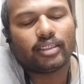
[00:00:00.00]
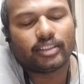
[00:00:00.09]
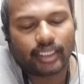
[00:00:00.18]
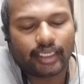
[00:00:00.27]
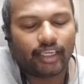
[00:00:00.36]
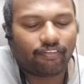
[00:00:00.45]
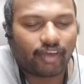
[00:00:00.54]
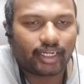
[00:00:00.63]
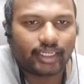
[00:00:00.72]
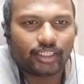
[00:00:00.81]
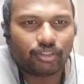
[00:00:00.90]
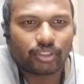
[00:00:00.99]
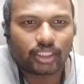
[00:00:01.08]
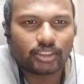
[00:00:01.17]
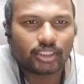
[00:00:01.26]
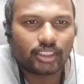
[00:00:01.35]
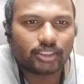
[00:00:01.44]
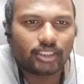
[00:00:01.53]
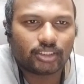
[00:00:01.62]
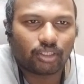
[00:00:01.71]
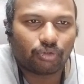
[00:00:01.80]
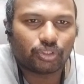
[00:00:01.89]
taking Fahrenheit into consideration
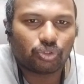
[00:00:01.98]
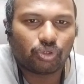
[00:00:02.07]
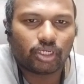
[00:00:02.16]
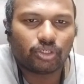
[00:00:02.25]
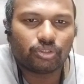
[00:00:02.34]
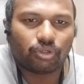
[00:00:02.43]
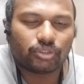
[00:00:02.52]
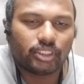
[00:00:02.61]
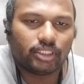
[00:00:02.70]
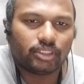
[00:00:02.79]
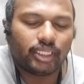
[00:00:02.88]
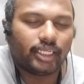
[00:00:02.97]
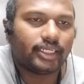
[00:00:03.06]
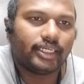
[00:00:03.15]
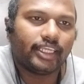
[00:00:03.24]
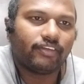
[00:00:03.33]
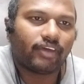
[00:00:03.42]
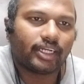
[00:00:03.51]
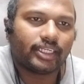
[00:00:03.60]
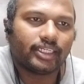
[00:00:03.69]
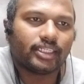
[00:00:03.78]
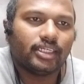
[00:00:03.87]
is 1200 to 1300 degrees
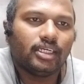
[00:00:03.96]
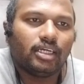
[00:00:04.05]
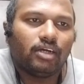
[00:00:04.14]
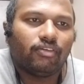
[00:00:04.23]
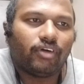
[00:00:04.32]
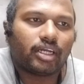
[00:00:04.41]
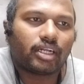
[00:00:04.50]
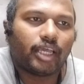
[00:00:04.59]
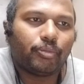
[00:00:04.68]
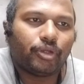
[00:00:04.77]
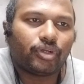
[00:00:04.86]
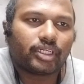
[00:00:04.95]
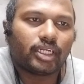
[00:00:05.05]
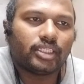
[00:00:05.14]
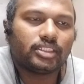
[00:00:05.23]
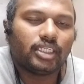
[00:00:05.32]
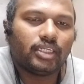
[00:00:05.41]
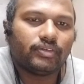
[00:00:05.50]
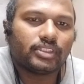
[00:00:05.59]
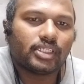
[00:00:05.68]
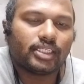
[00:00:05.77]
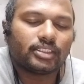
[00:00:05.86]
Fahrenheit. For hypoeutectoid steel,
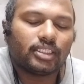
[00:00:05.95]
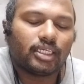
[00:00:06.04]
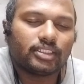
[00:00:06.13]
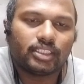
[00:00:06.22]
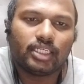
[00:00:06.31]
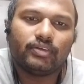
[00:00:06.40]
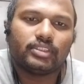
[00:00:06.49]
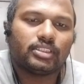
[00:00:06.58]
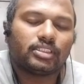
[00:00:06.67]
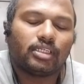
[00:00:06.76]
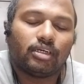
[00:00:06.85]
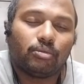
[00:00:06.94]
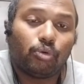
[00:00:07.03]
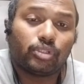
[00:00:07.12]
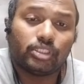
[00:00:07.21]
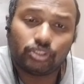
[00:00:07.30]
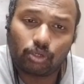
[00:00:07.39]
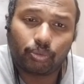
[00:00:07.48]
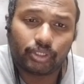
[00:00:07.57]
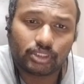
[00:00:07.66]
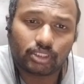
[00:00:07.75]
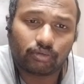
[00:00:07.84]
which is more than 0.77%
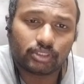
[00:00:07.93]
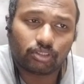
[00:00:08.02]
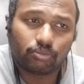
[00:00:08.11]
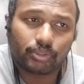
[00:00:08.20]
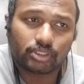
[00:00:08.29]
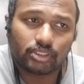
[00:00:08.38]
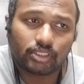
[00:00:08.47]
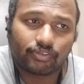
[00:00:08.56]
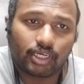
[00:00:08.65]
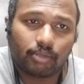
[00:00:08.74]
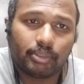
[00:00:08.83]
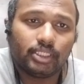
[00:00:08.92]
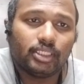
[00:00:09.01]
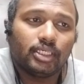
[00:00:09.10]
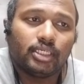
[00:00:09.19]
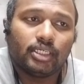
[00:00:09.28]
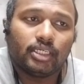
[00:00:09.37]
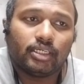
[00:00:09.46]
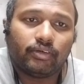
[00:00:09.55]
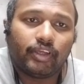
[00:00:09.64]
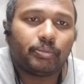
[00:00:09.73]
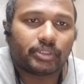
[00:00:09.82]
of carbon,
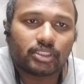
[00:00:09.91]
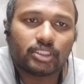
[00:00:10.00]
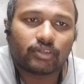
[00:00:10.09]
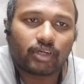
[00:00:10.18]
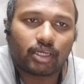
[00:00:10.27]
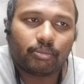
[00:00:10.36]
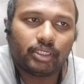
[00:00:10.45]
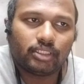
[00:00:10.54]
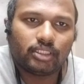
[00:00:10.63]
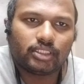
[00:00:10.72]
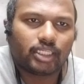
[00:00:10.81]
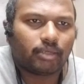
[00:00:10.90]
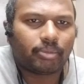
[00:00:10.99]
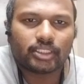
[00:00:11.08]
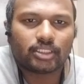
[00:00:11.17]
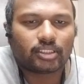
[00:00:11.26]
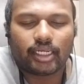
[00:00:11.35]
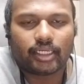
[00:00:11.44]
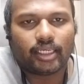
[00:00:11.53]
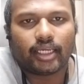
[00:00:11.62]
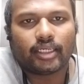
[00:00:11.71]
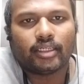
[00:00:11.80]
8% of carbon, the temperature is
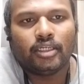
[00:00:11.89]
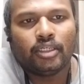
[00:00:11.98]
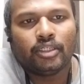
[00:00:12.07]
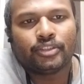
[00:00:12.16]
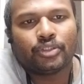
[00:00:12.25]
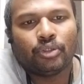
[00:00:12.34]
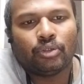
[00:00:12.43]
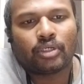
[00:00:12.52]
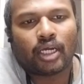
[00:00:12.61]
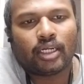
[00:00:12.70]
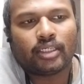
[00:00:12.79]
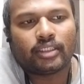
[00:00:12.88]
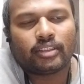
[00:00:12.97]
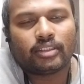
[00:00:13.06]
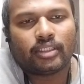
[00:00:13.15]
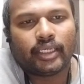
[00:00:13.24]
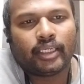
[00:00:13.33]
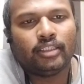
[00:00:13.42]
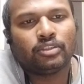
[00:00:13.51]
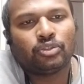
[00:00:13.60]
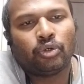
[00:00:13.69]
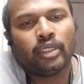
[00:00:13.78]
slightly higher. So
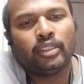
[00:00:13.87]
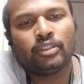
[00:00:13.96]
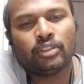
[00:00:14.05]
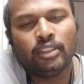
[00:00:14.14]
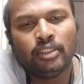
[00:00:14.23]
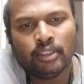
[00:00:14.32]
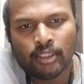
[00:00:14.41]
taking soaking into the